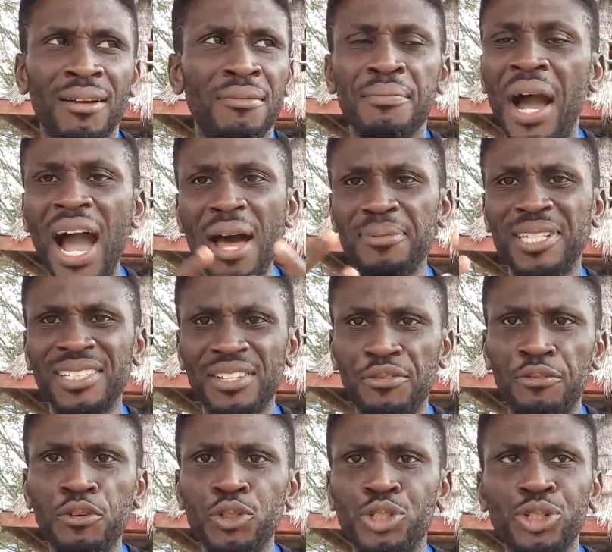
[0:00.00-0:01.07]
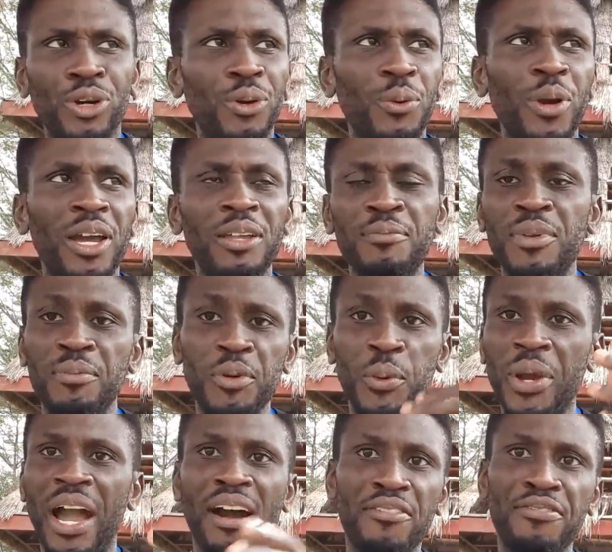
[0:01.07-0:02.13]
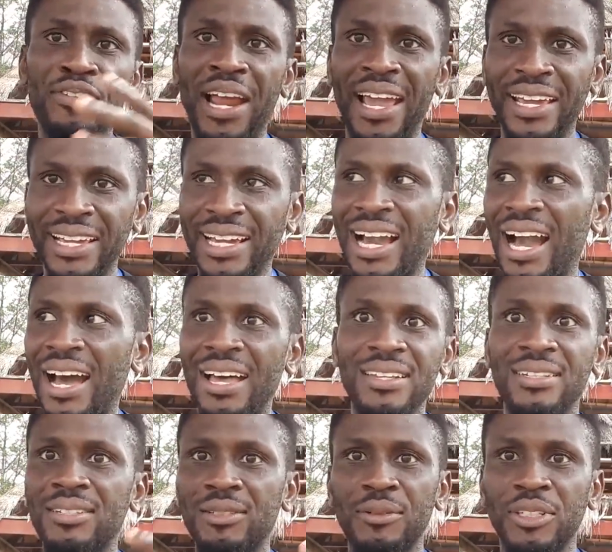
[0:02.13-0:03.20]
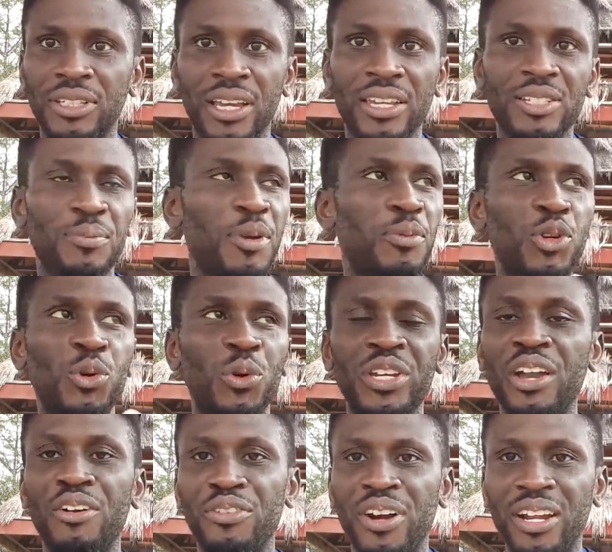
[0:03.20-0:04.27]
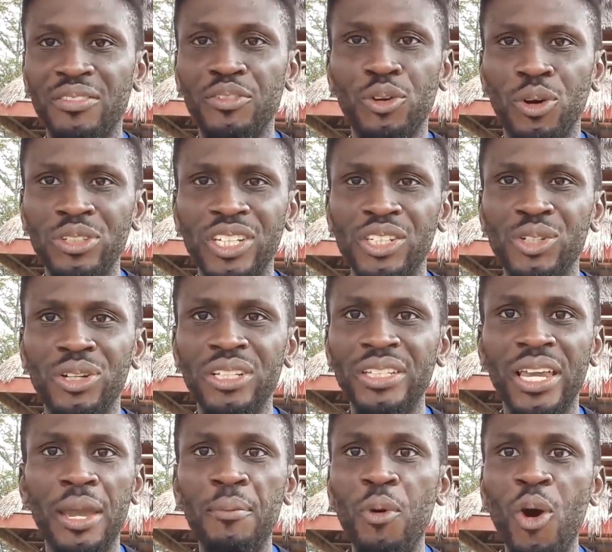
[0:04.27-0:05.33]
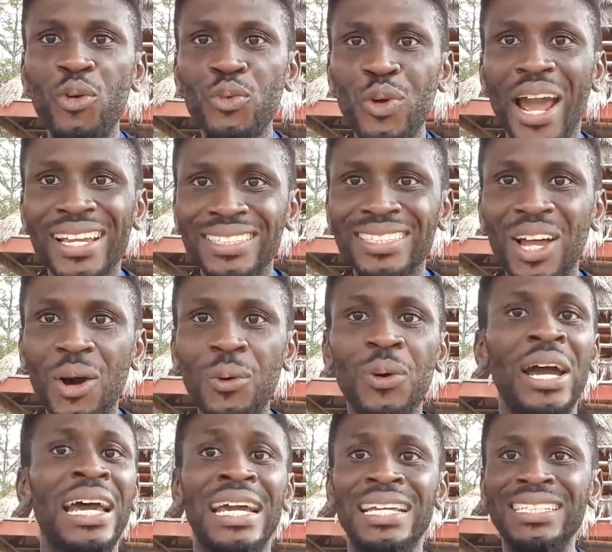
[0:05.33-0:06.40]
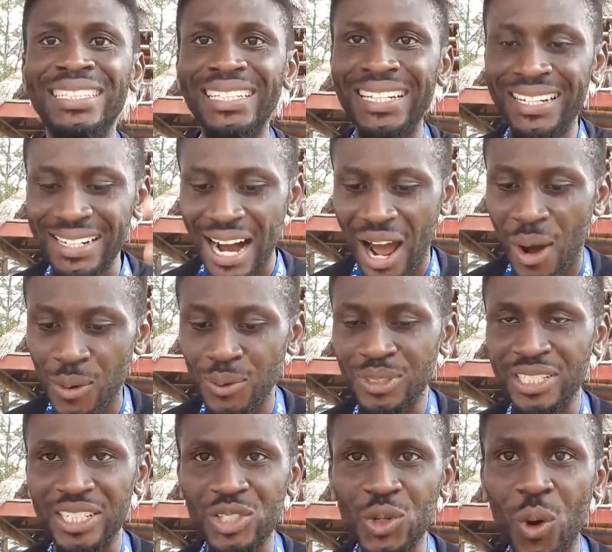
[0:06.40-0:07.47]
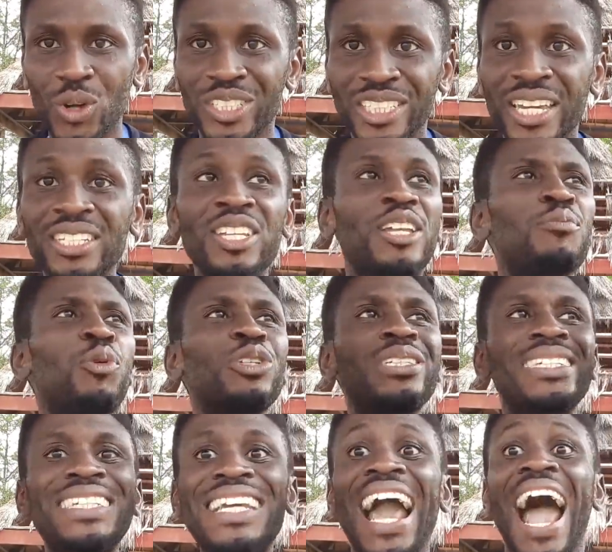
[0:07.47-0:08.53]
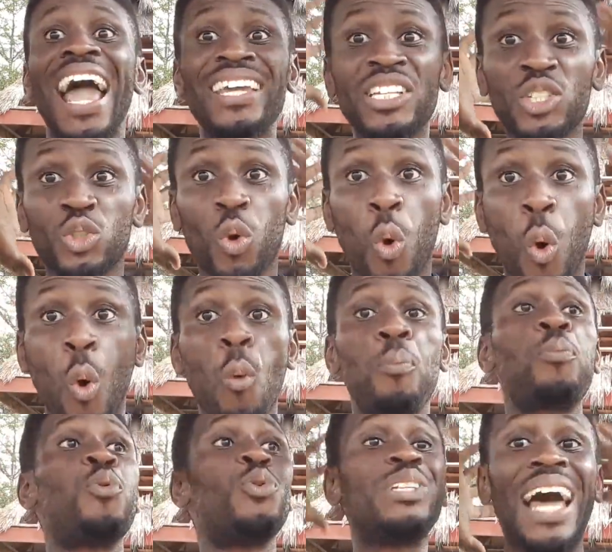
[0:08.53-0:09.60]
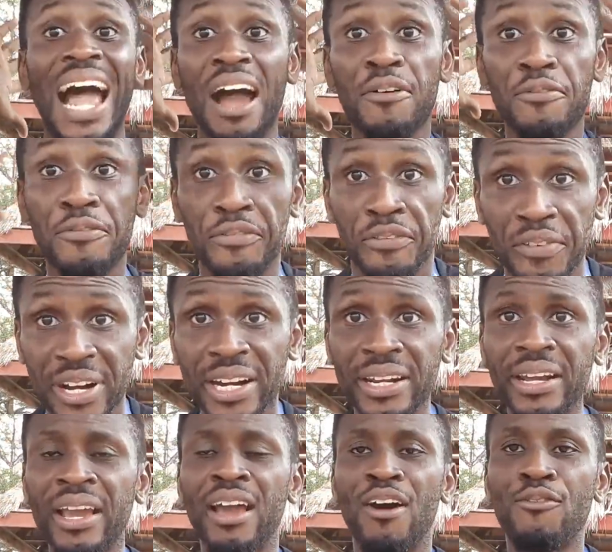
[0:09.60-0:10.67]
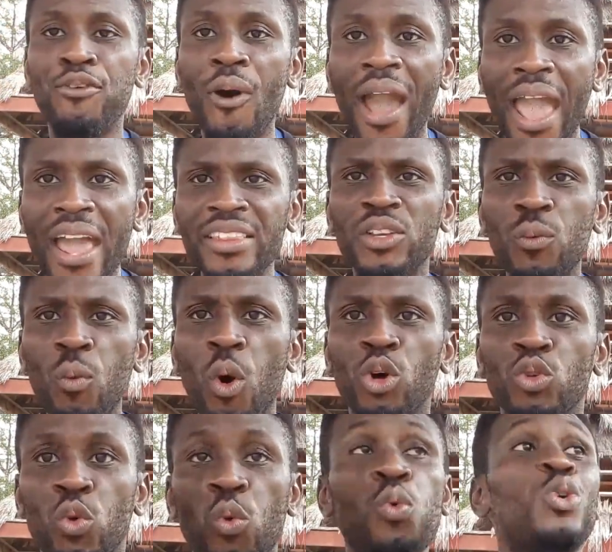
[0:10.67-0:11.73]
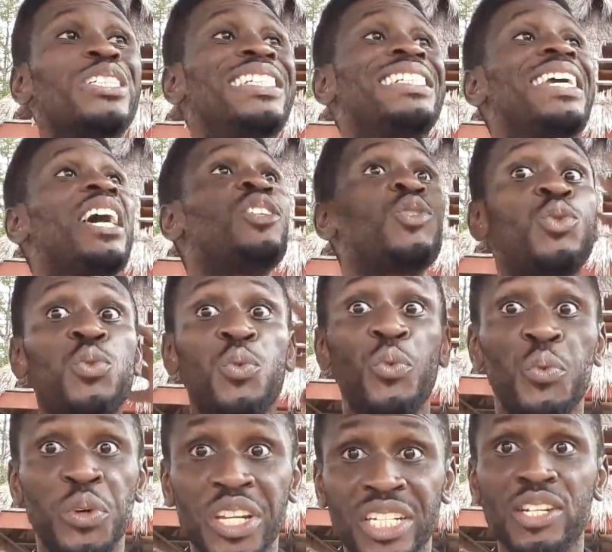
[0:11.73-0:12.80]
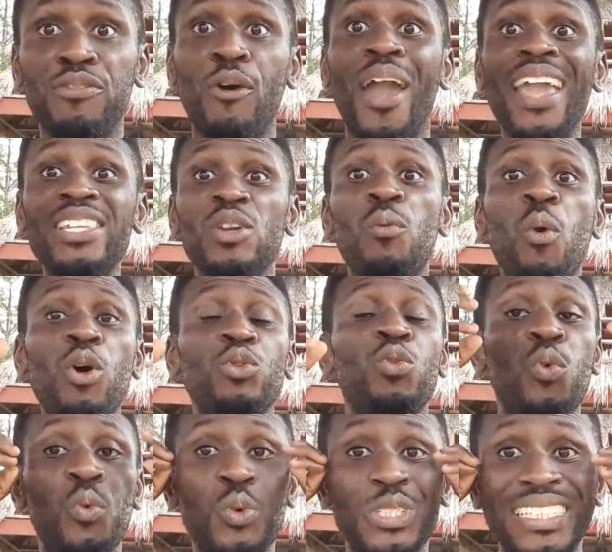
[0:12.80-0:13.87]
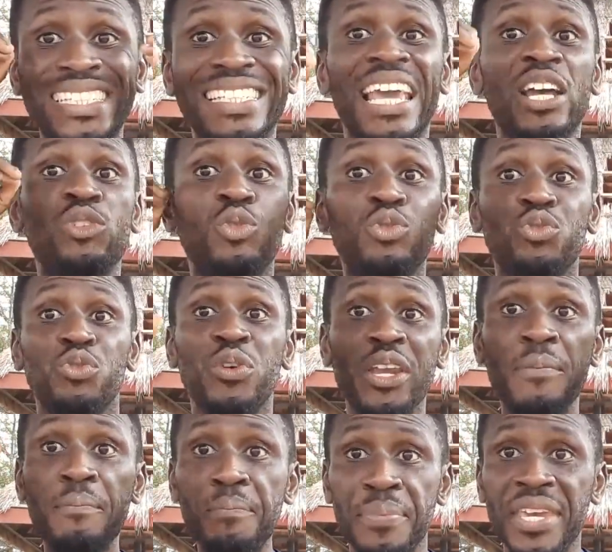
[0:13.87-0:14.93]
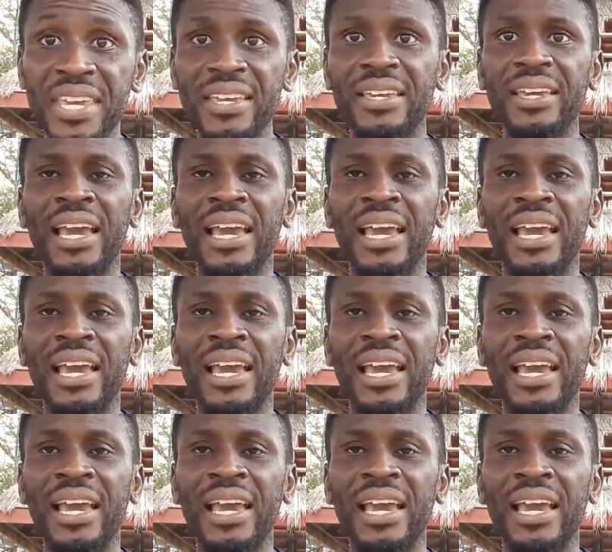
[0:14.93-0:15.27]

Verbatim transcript: Perhaps in the future when maybe we have flying cars, yes, maybe you will hear of traffic congestion in the air, but right now the ground is congested, but the sky is open and free for anyone who would dare to reach, for anyone who would dare to dream big.